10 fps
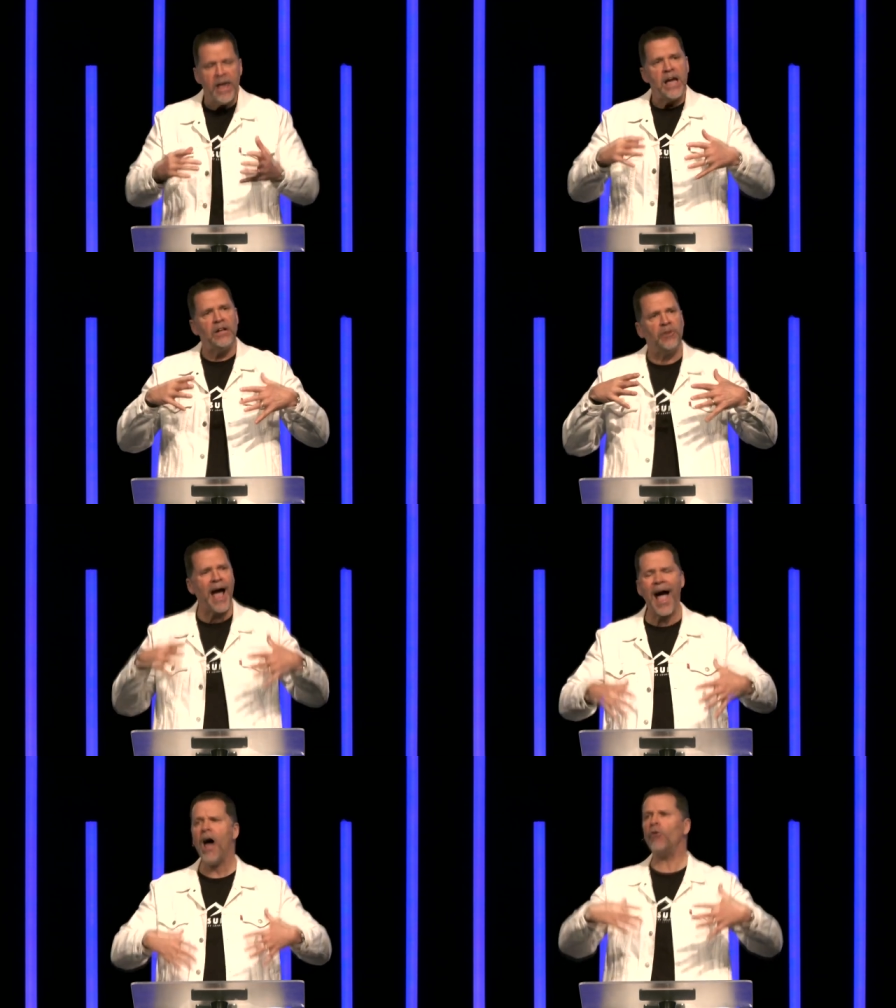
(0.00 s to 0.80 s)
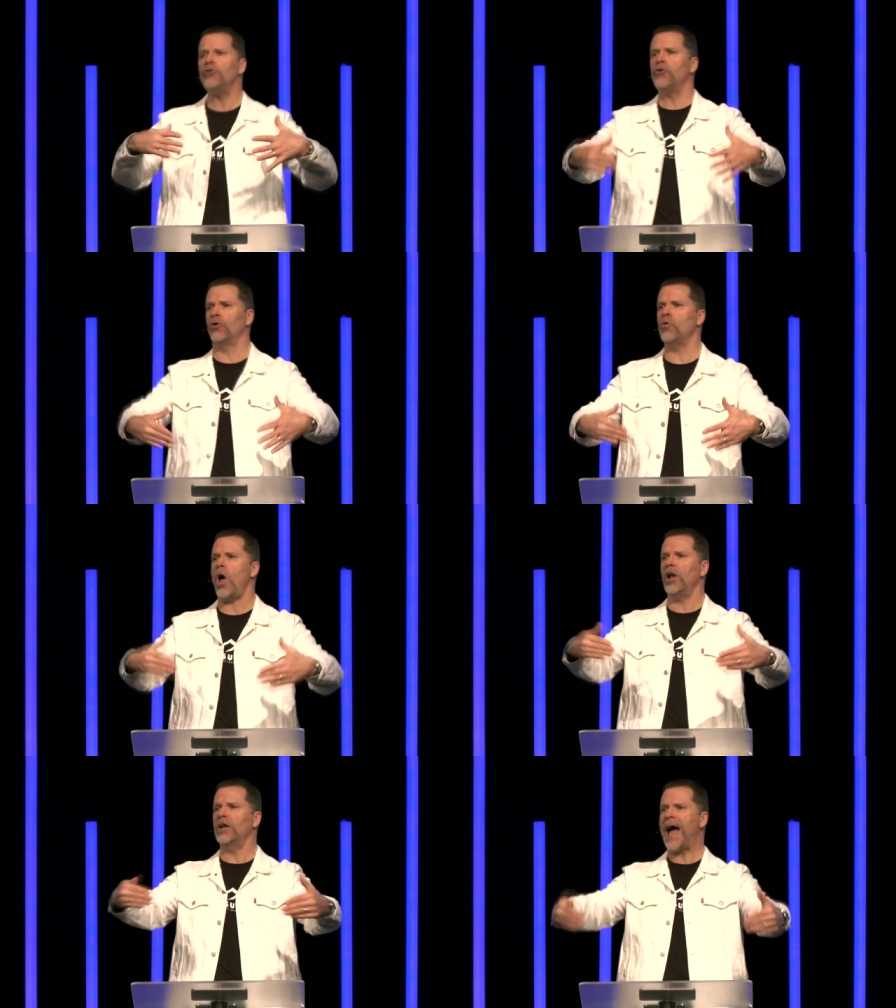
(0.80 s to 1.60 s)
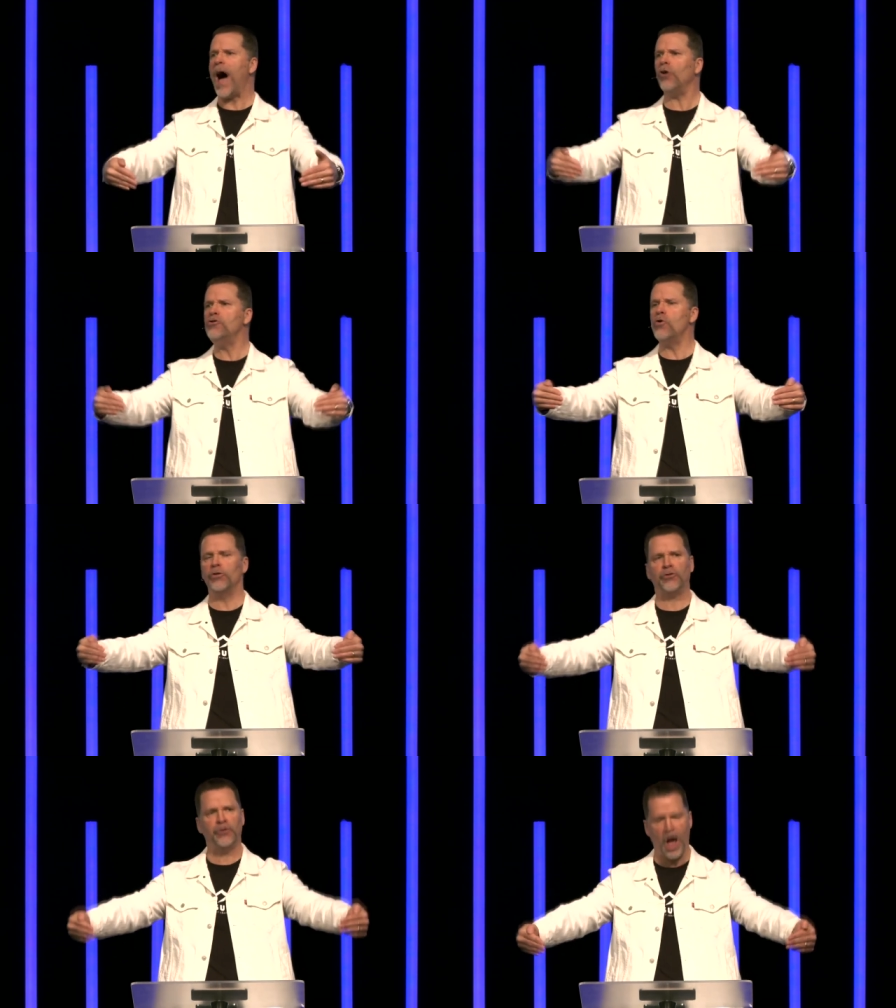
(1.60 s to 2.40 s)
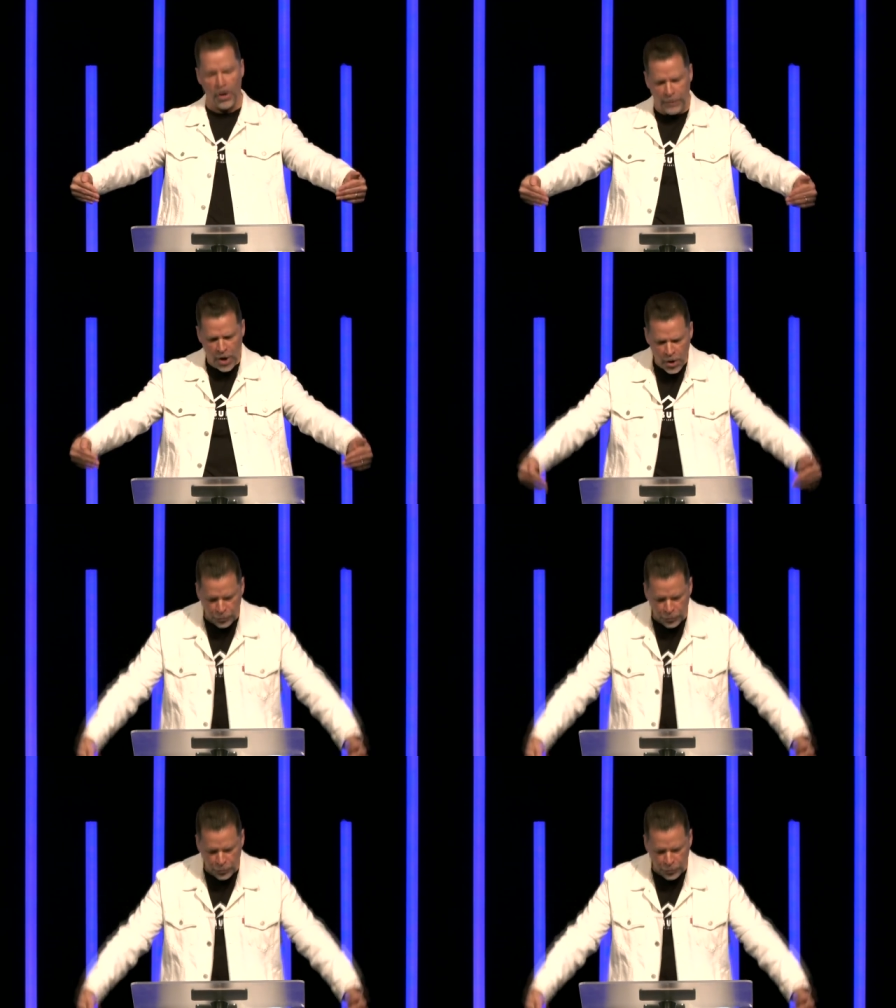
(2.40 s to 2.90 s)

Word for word: It's how you allow yourself